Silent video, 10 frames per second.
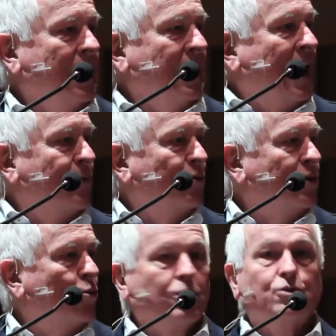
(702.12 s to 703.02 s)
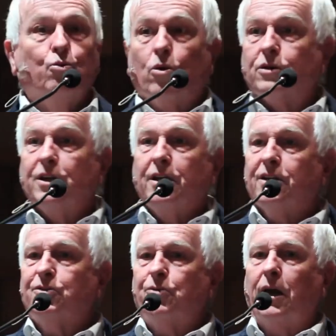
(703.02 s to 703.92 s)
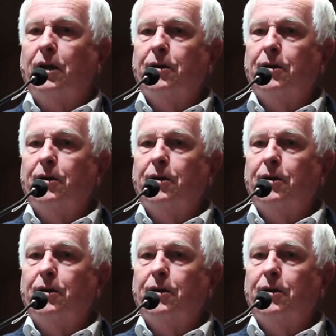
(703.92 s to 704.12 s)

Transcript: And they had one of the worst wars in history.